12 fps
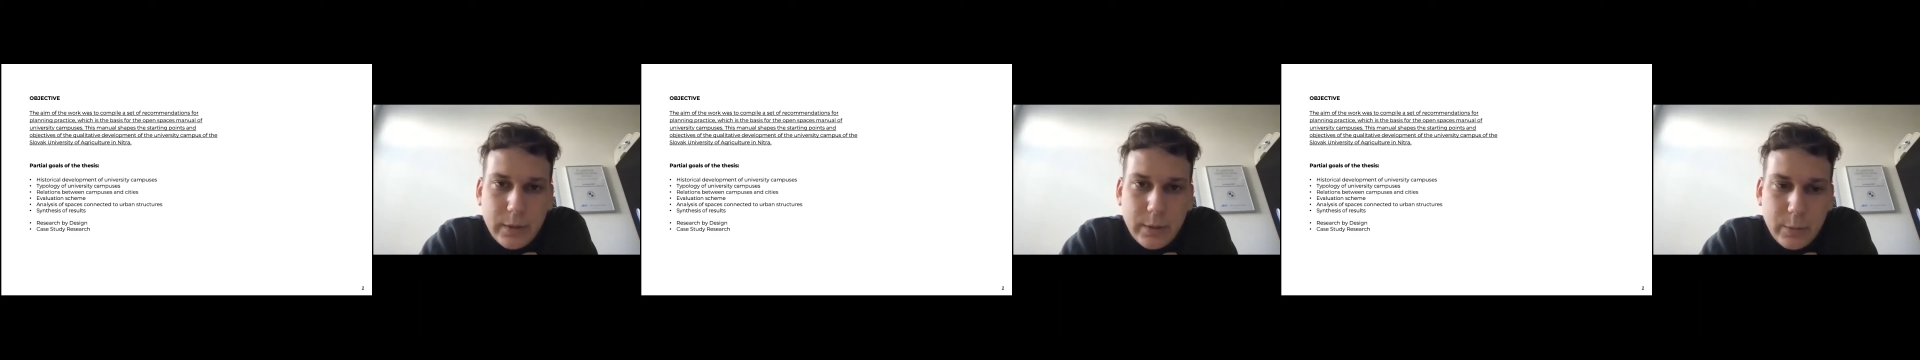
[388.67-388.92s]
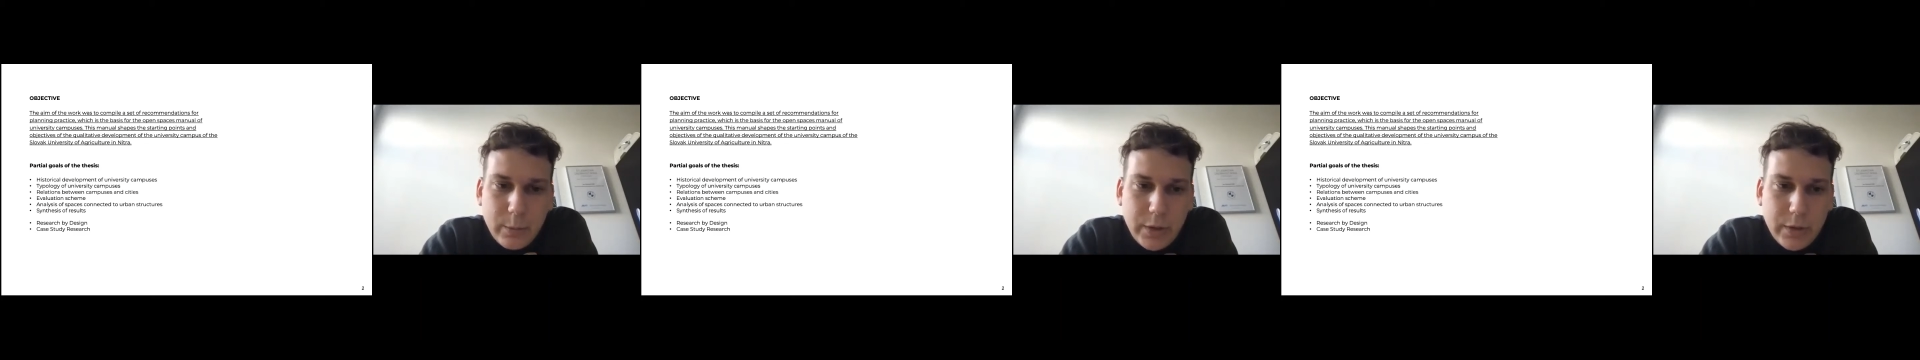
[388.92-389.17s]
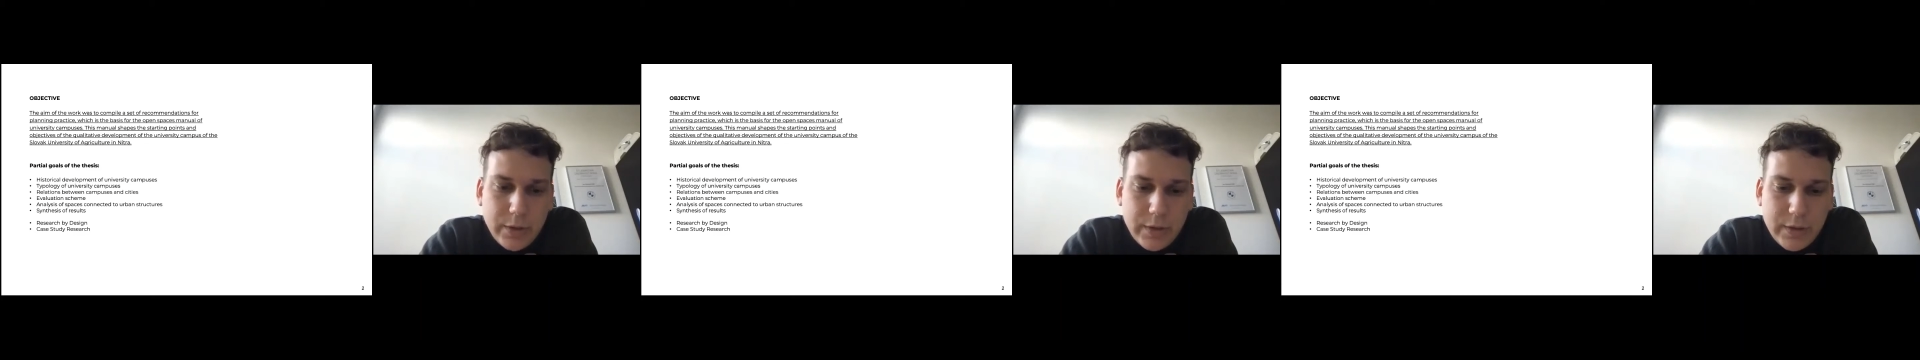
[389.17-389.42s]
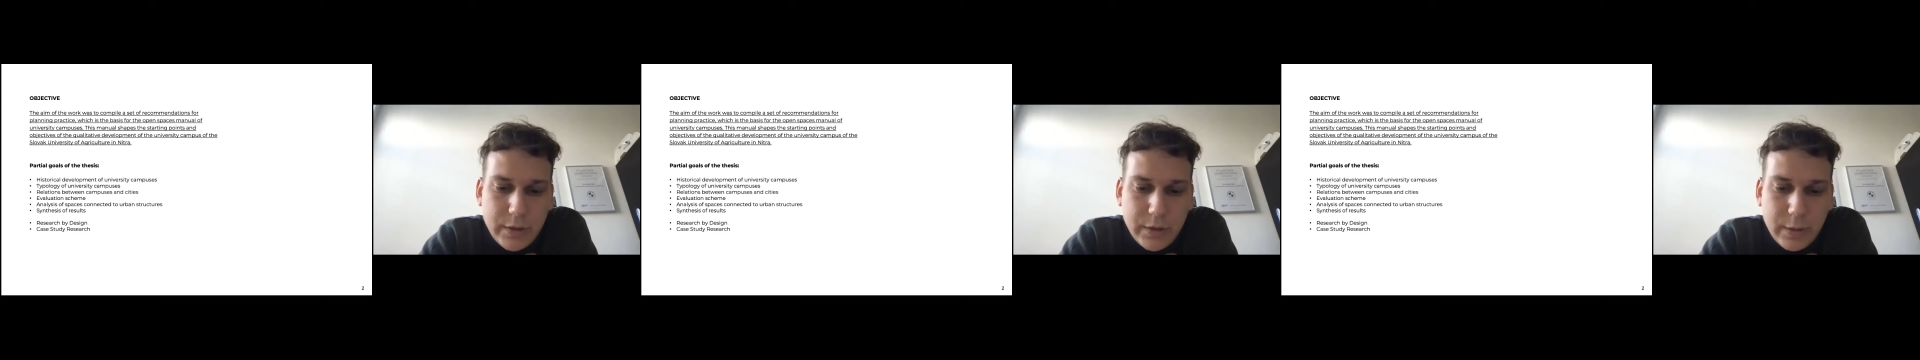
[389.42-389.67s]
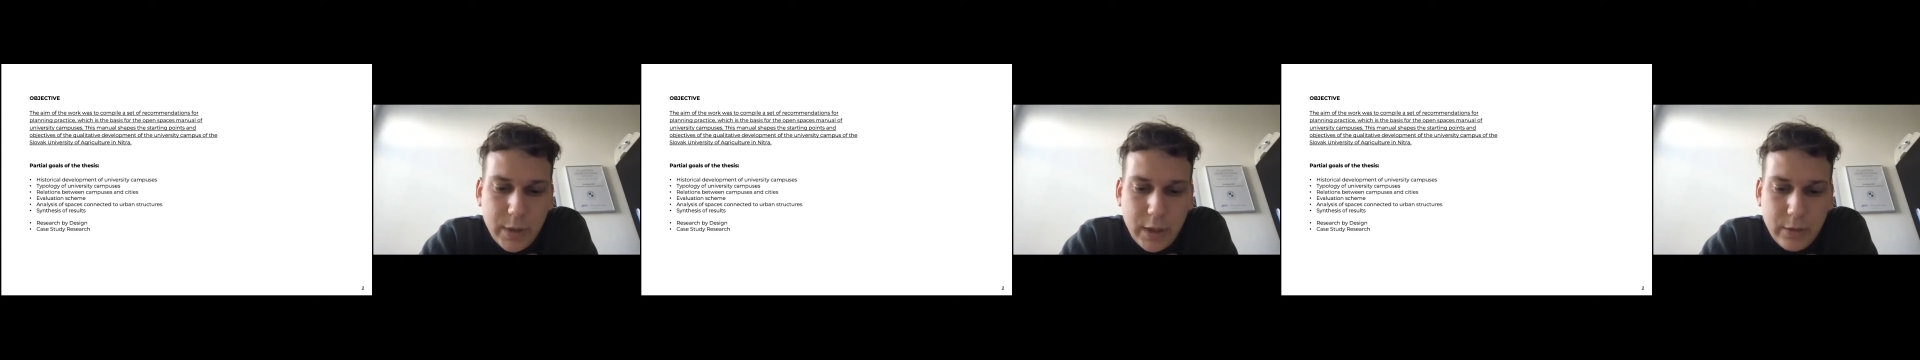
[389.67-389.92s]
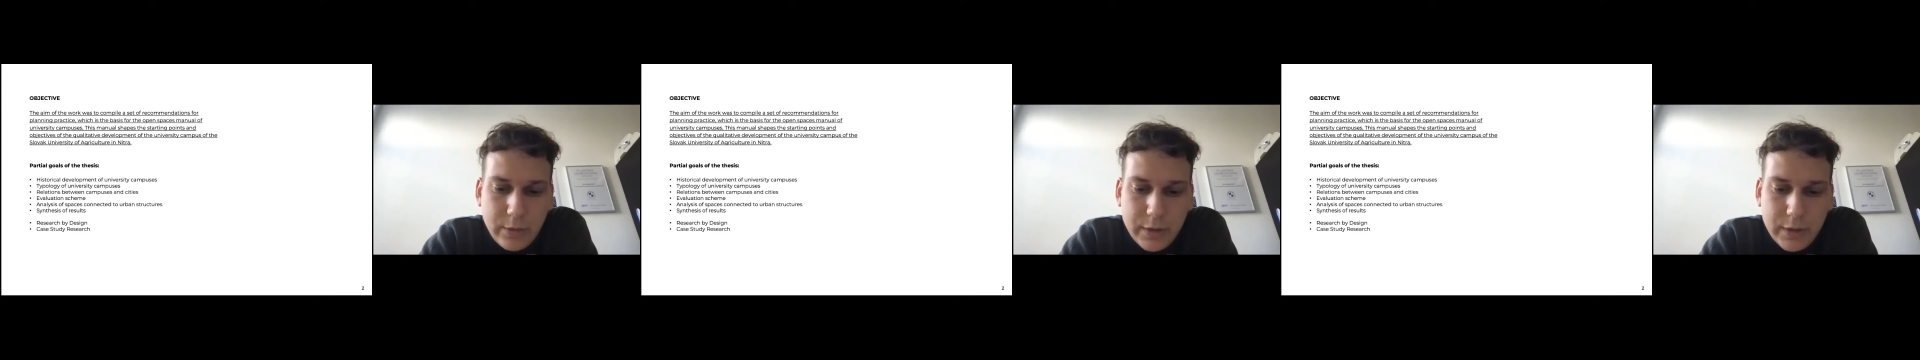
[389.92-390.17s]
because it's not
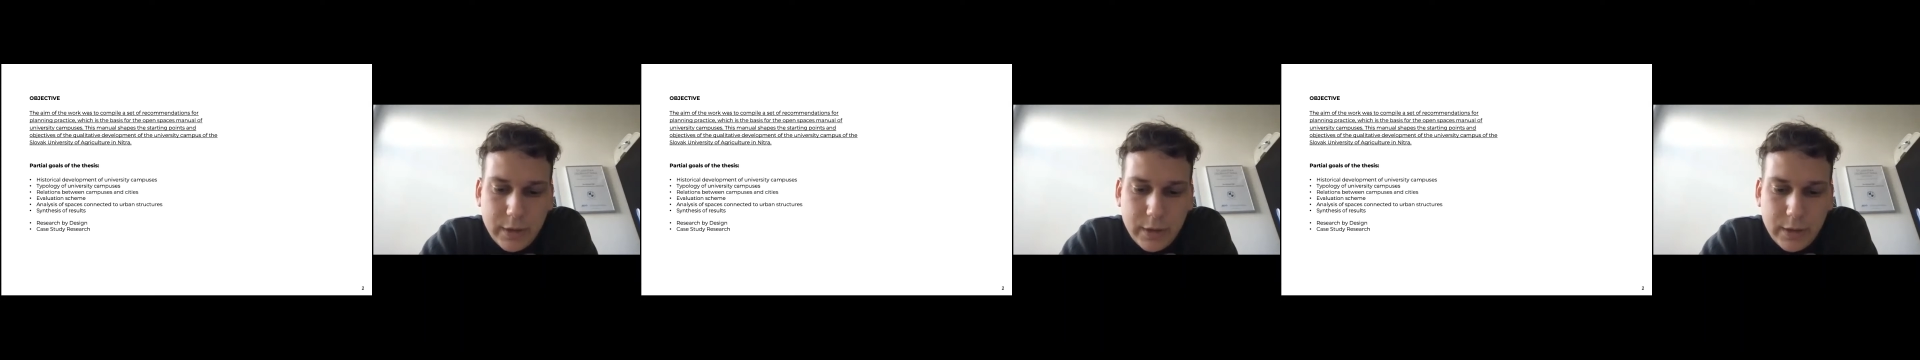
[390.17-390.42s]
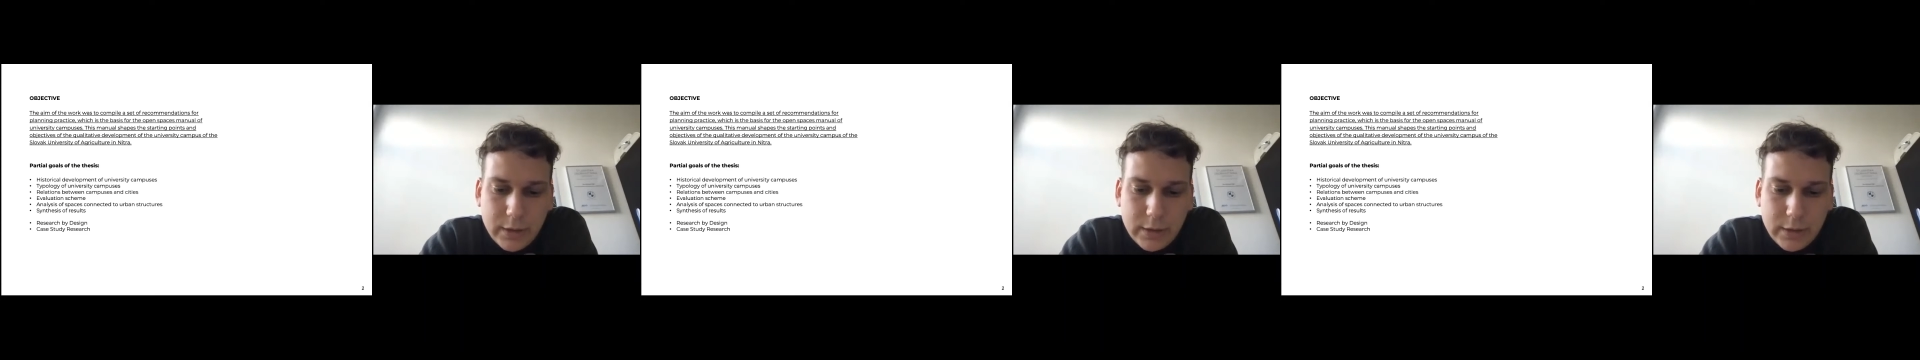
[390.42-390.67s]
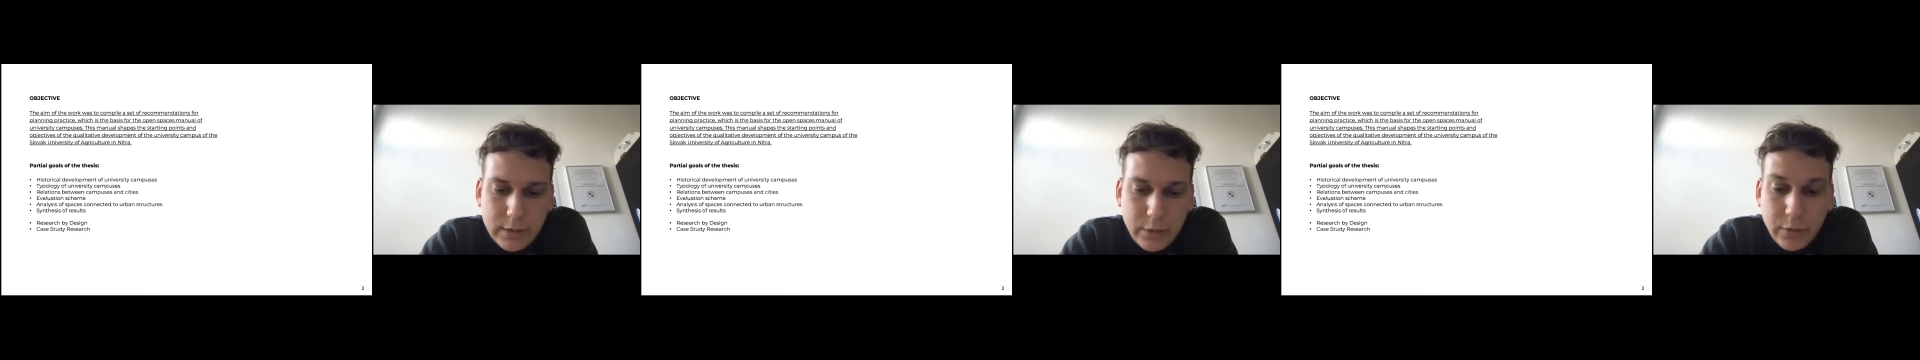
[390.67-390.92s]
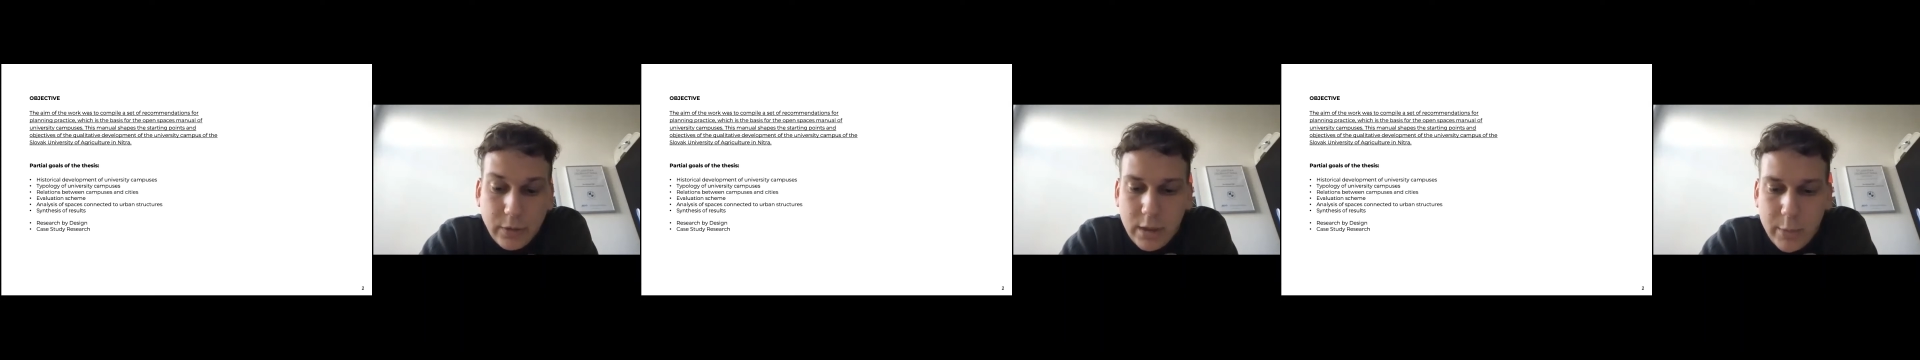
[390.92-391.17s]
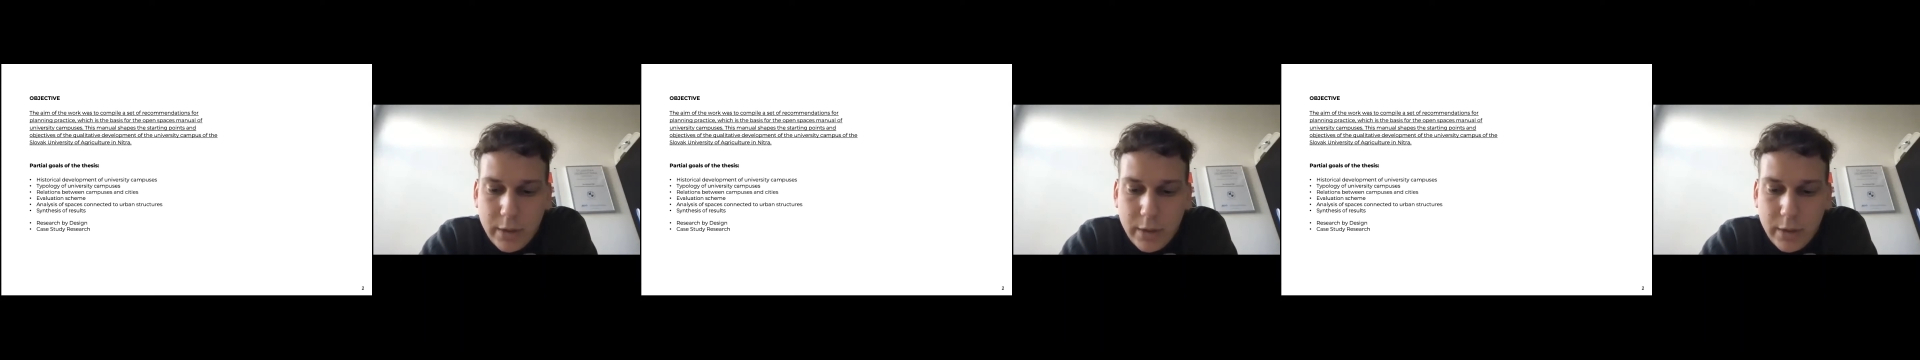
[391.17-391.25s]
only